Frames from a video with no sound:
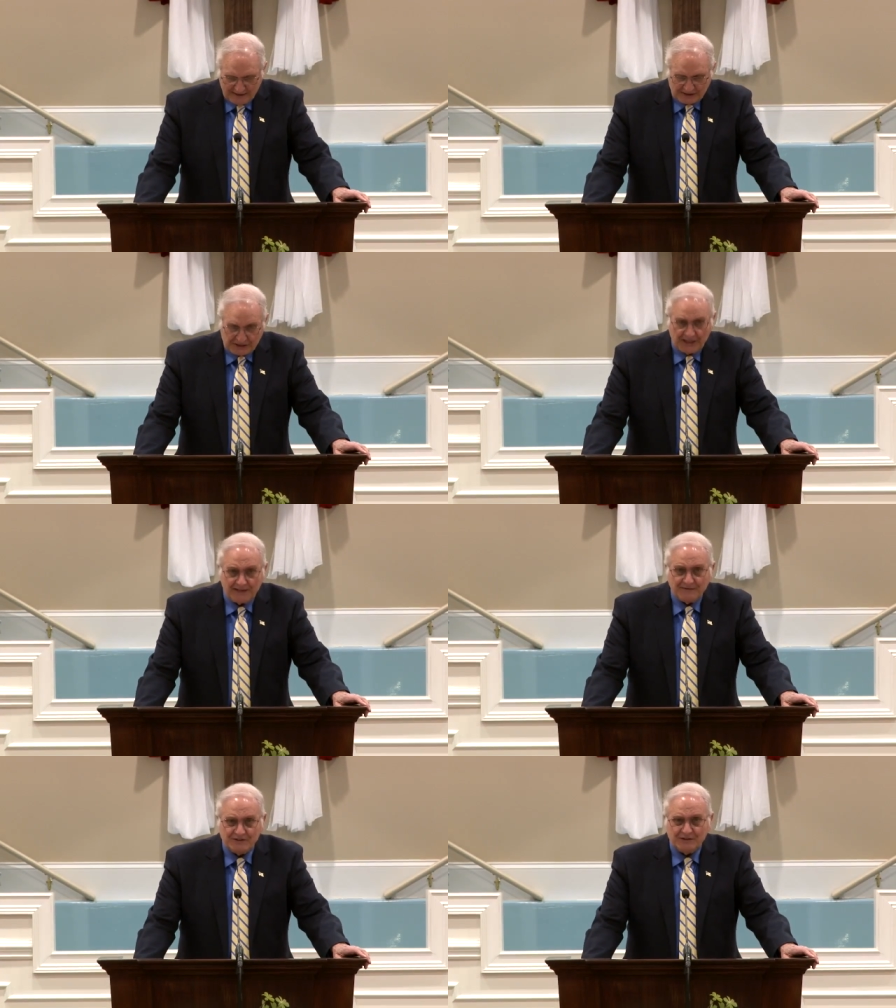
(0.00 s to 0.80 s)
these
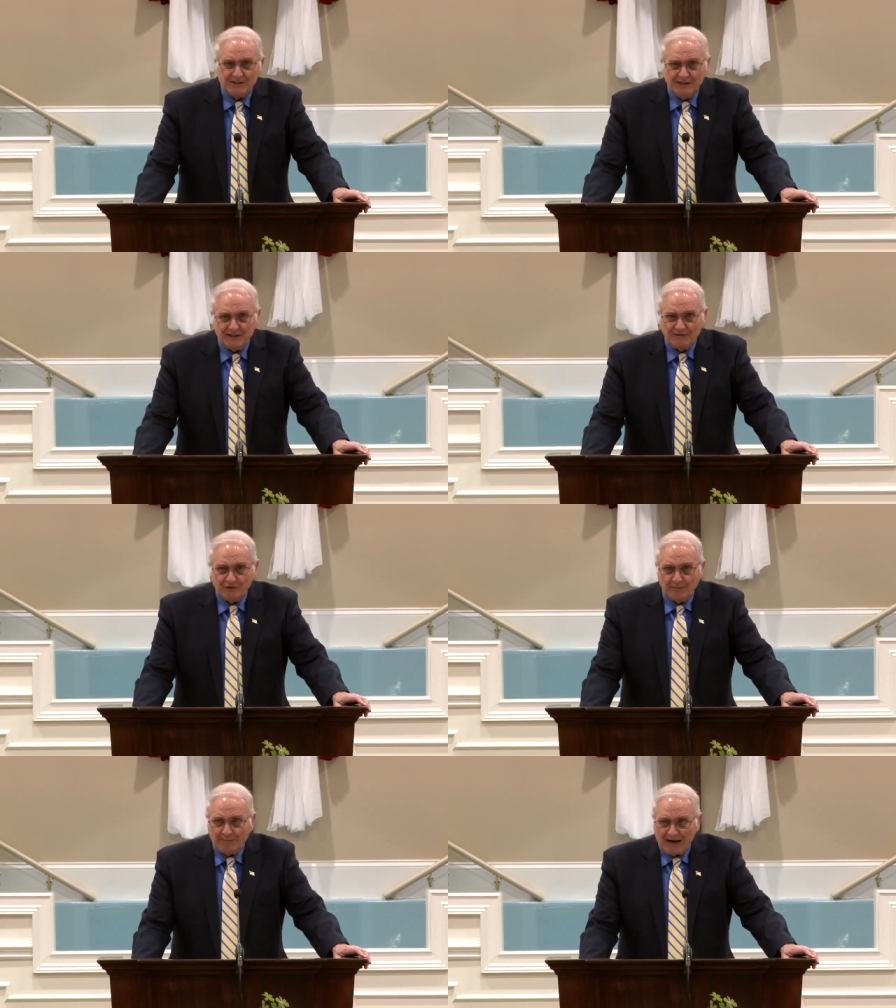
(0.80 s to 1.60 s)
gifts of
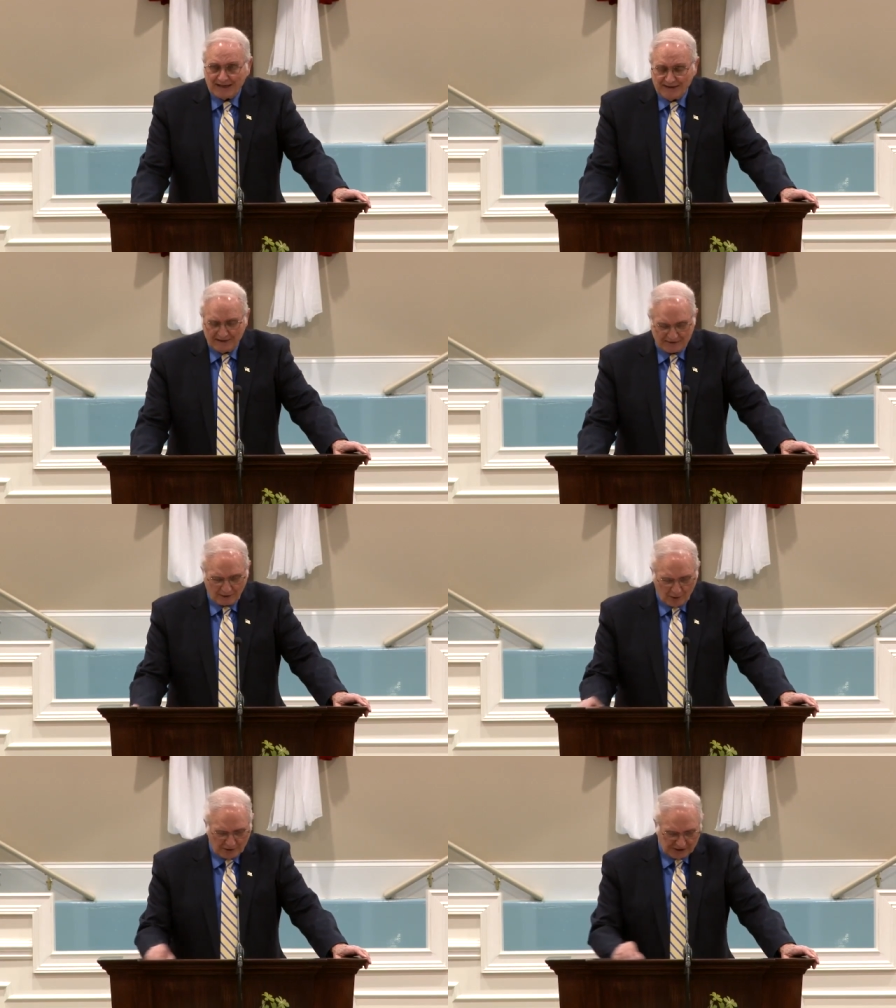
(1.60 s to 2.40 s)
your body that
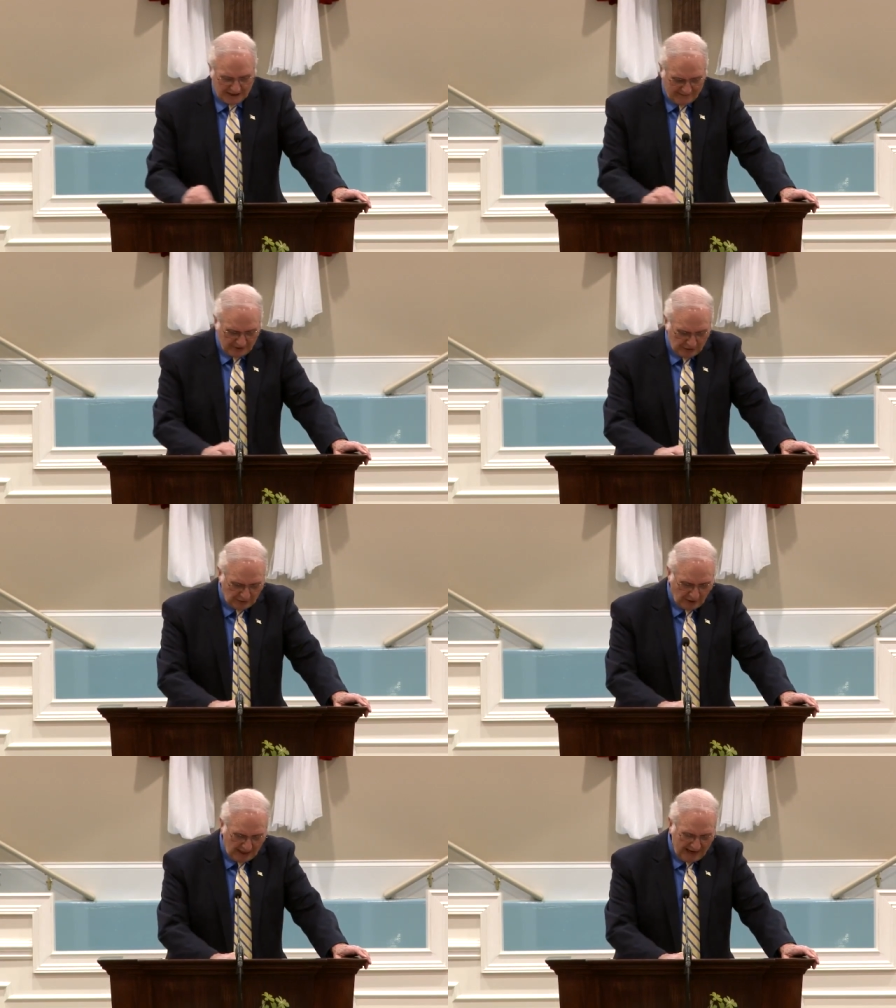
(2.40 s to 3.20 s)
the Lord's given you are